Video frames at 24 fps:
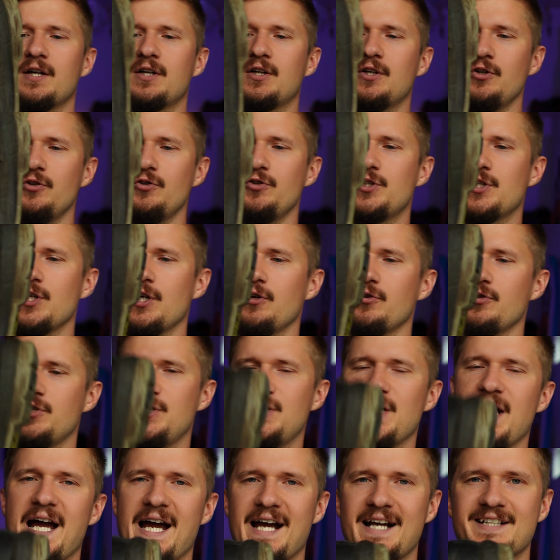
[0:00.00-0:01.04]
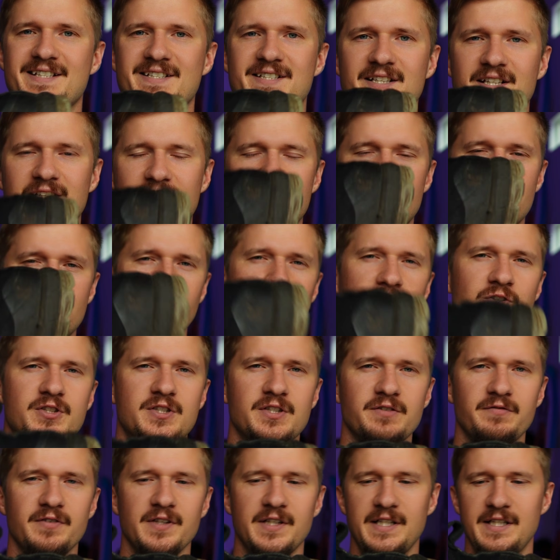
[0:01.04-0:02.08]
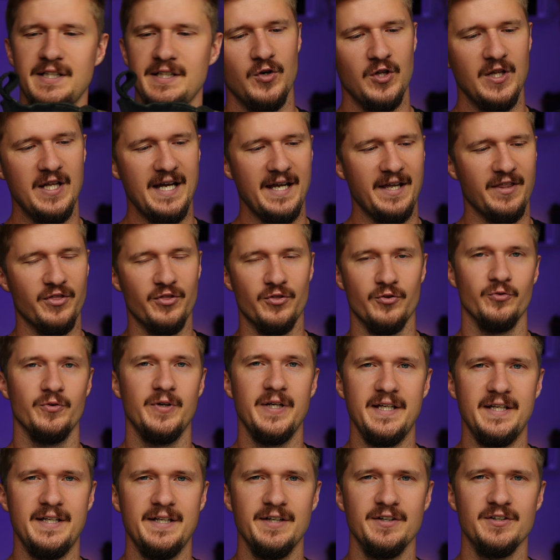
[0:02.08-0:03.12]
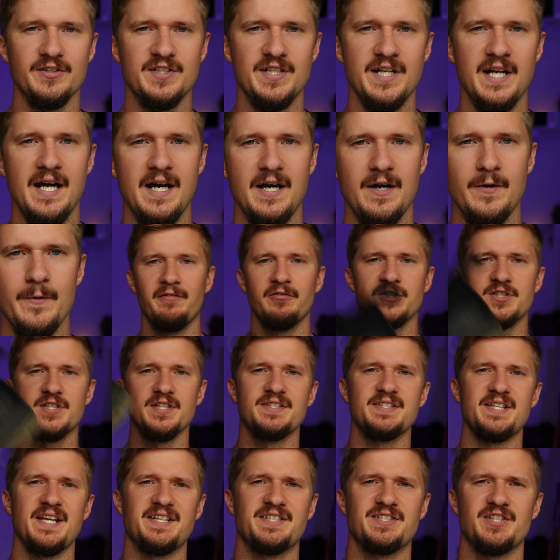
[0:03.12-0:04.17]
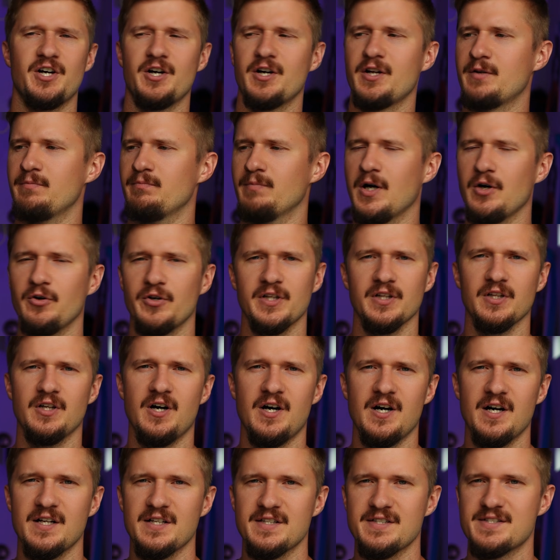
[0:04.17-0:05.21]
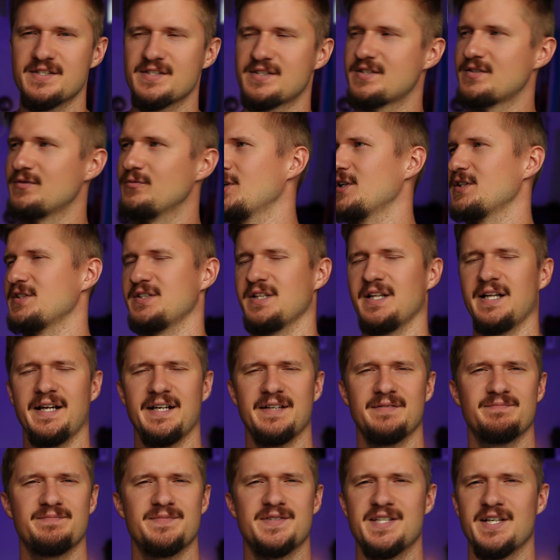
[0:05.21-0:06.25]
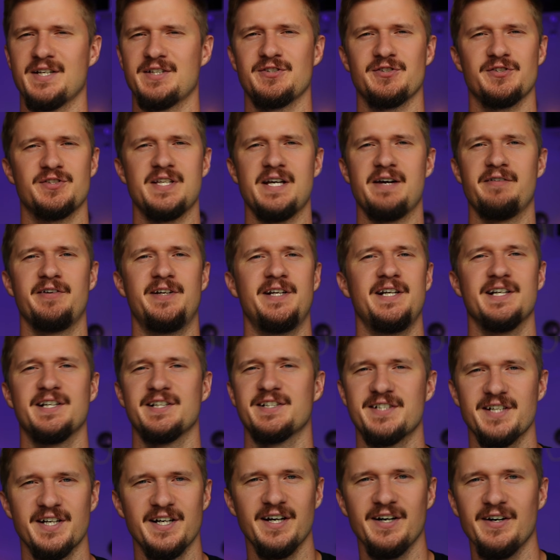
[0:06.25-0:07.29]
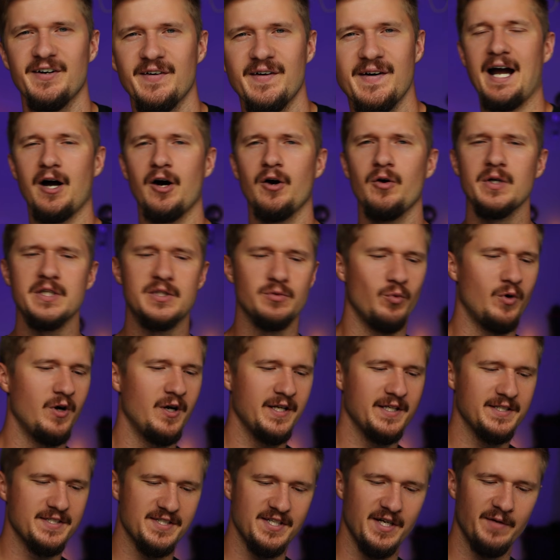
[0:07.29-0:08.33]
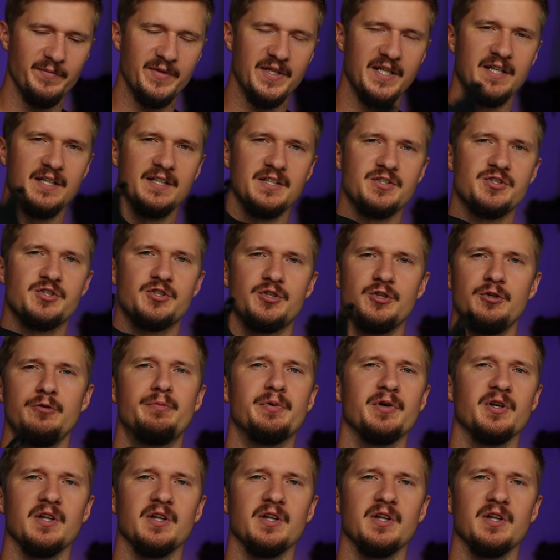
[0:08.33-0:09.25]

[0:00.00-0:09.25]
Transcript: Kujo Jax exclusively for like 3 years now. Ever since I started mowing lawns, what is it, like 6 or 7 years ago? I always wanted something super